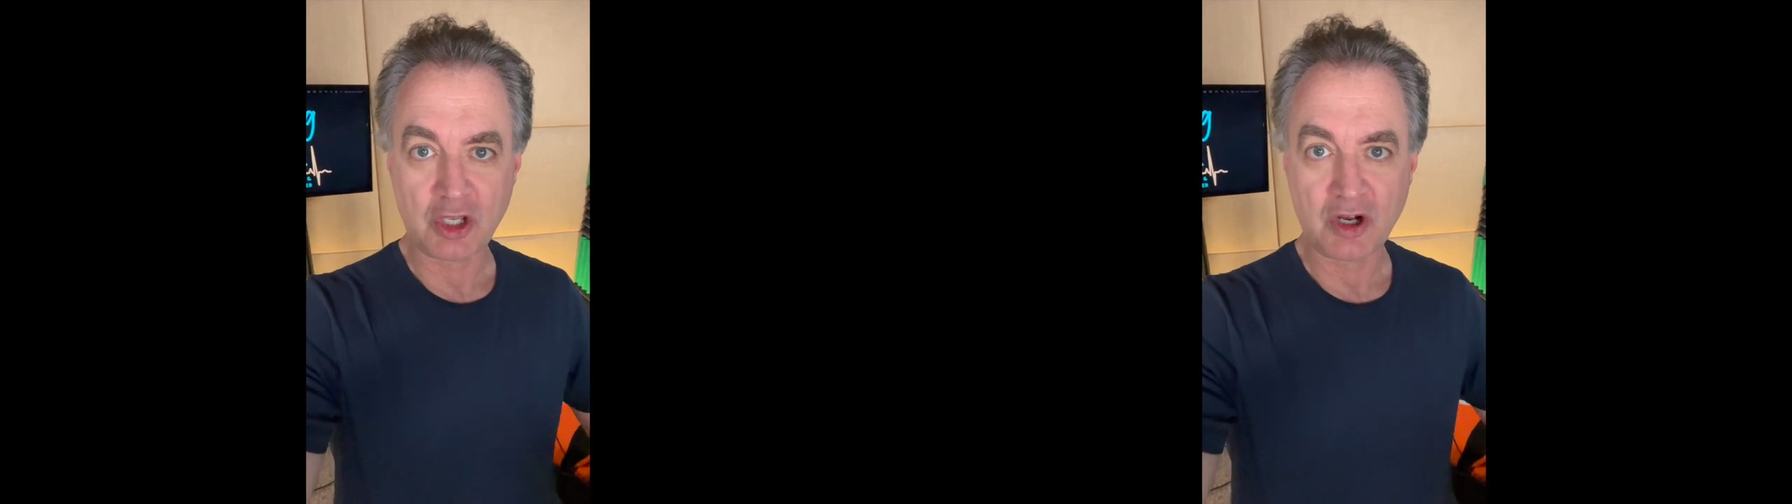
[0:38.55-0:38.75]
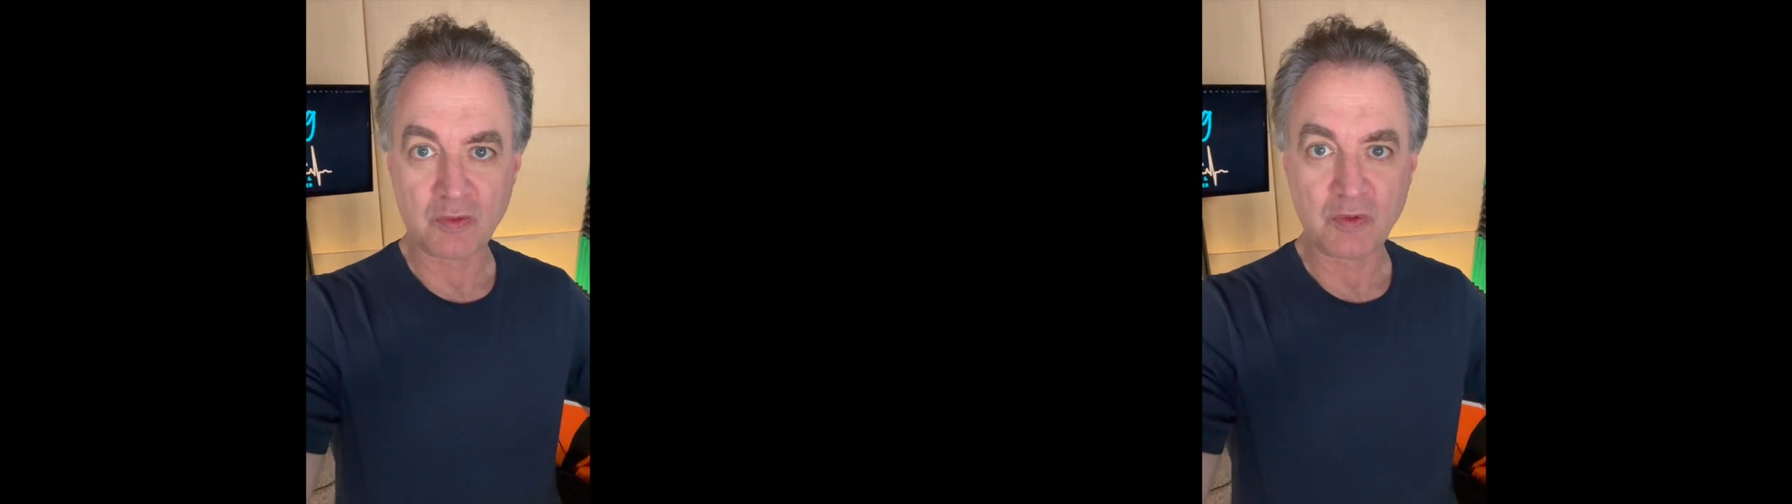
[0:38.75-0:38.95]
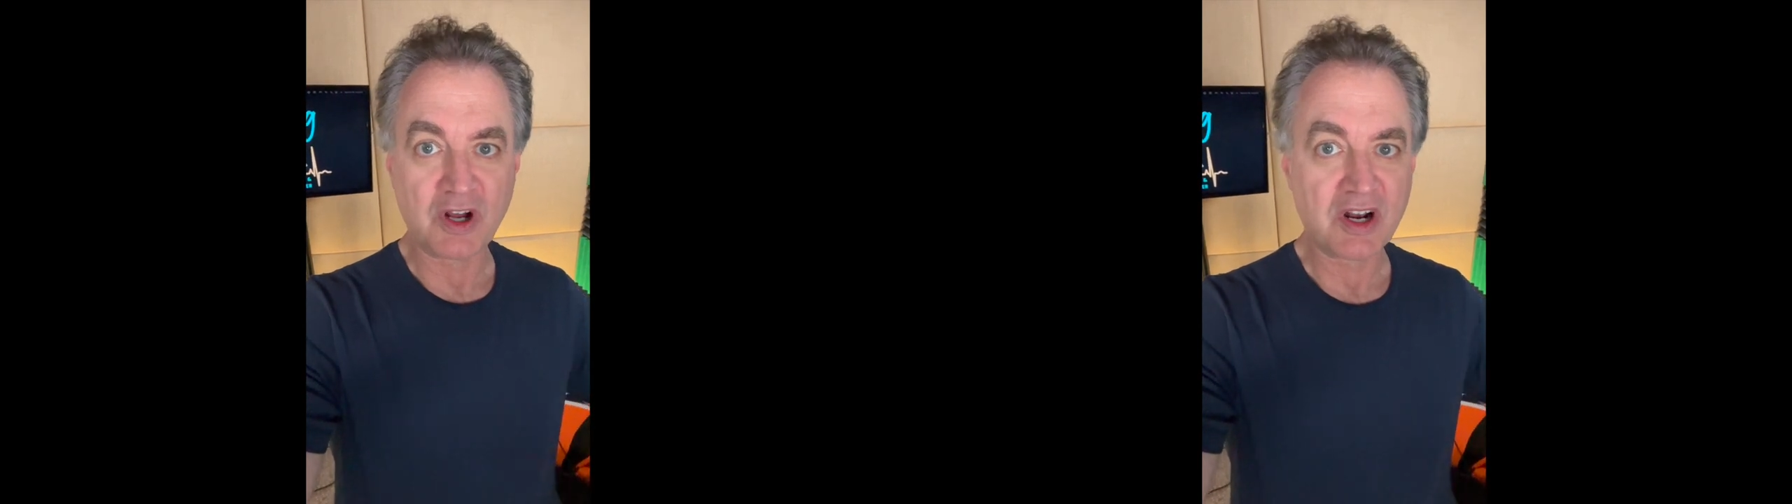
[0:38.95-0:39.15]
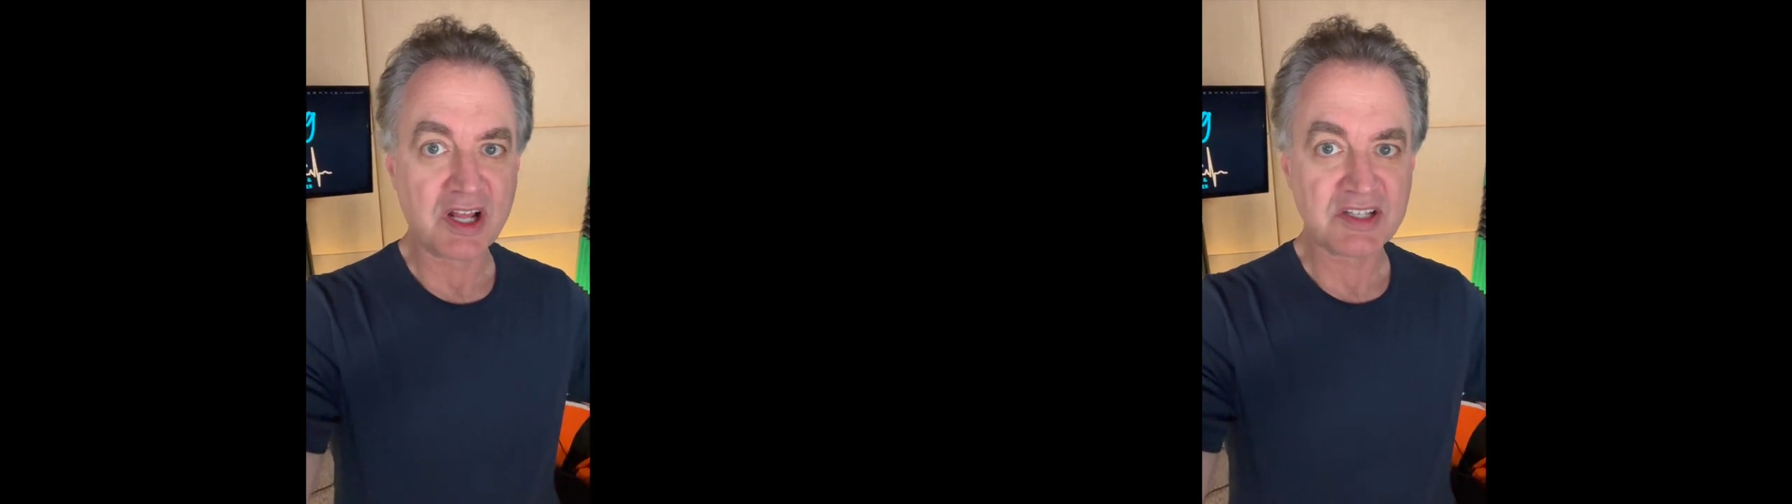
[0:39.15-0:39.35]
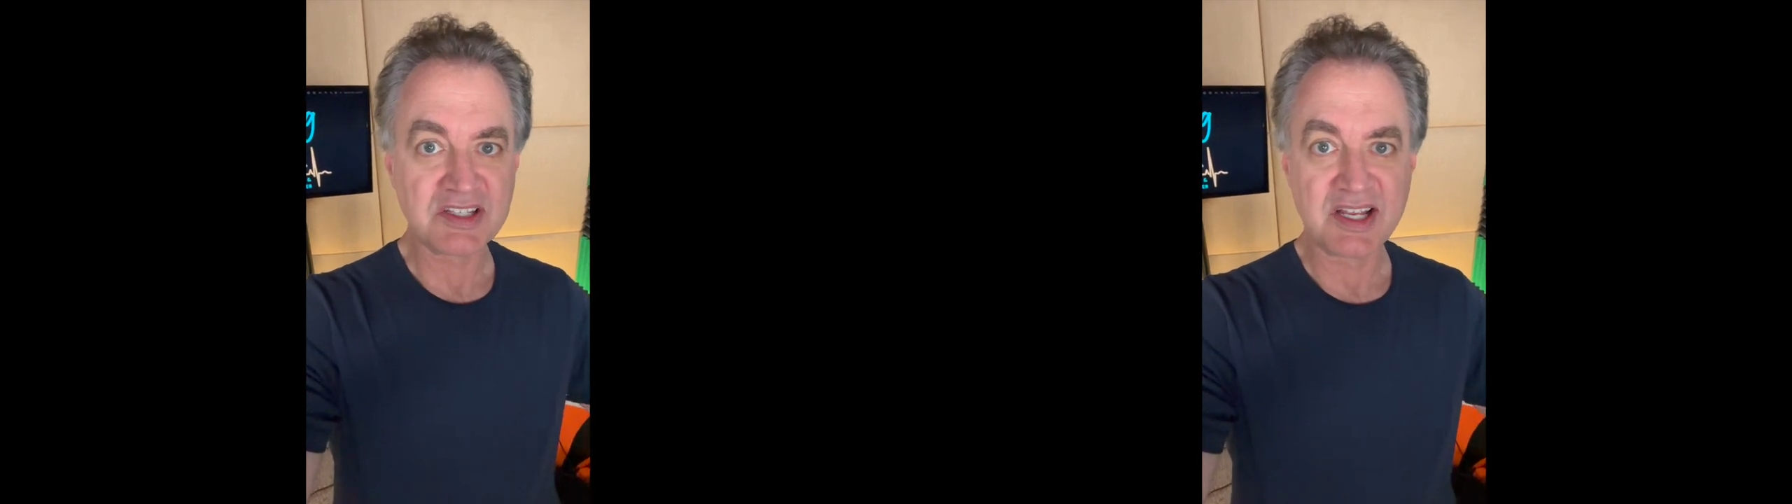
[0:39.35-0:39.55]
long
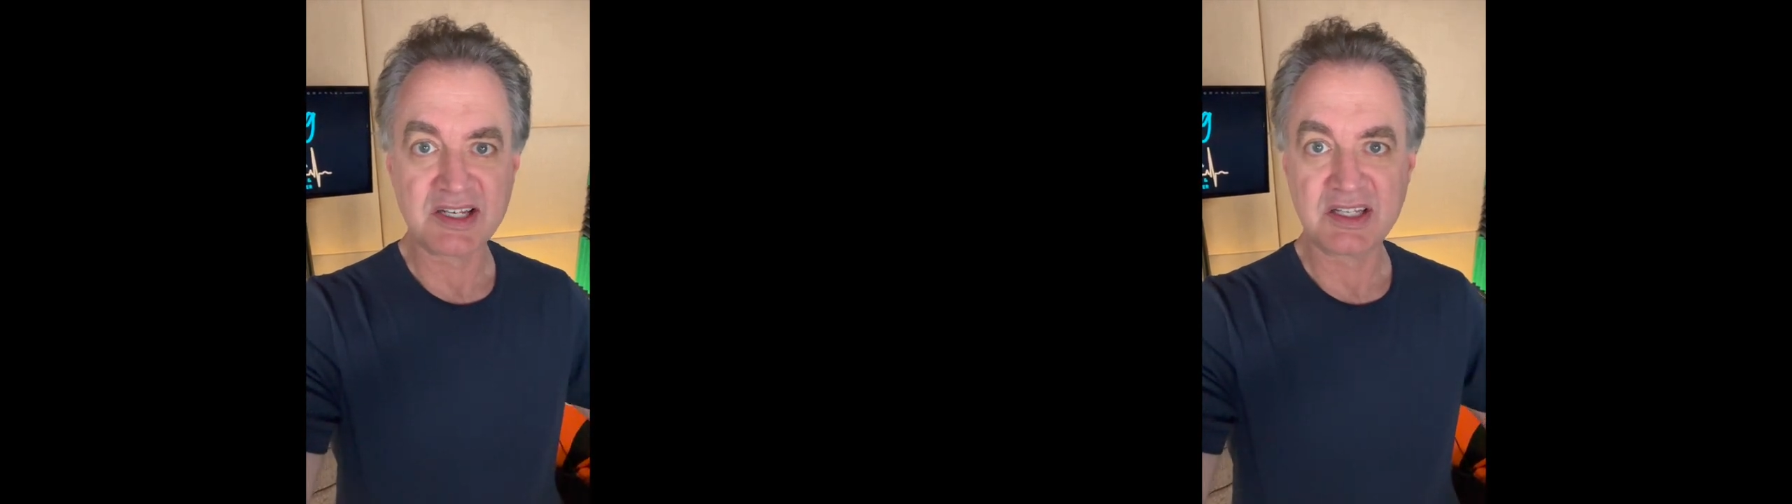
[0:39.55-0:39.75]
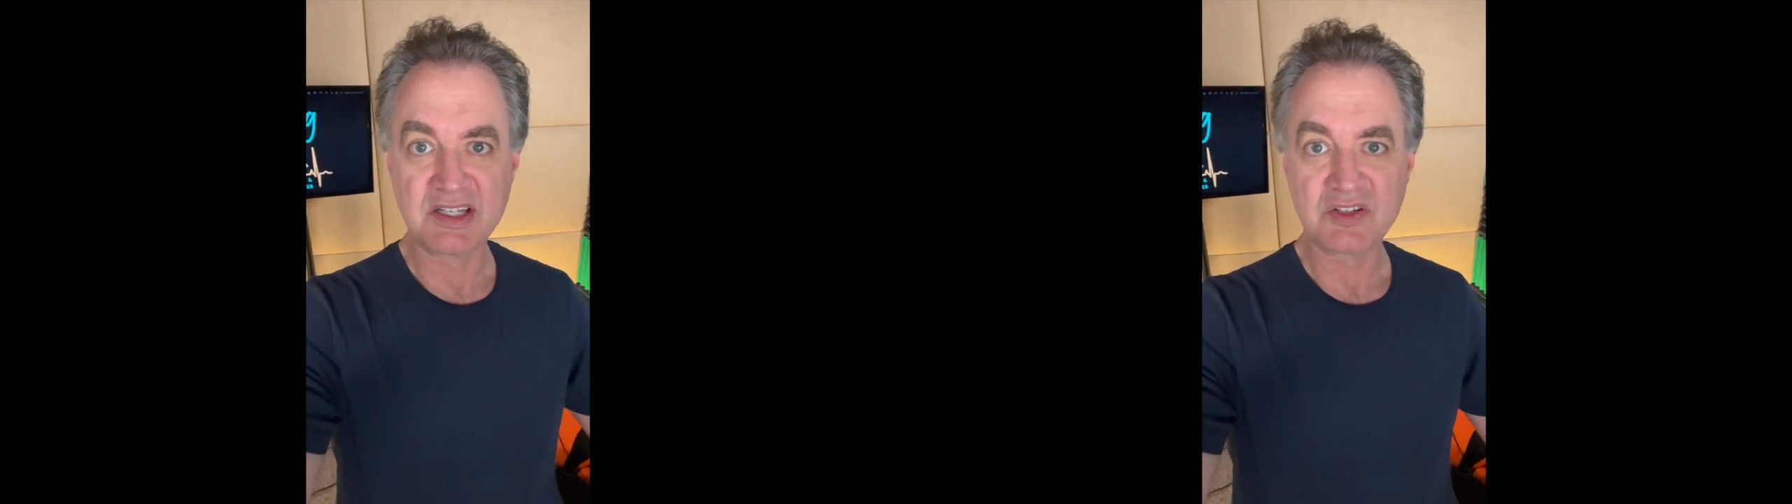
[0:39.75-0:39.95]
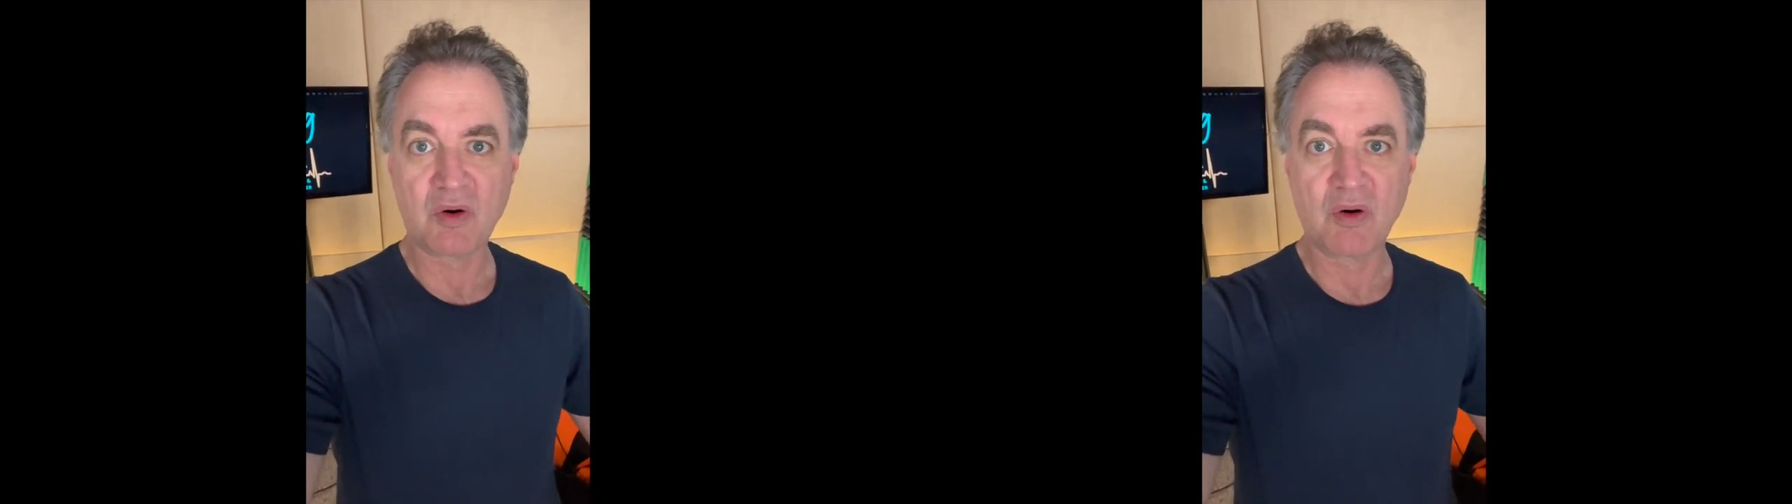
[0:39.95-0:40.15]
run-on sentence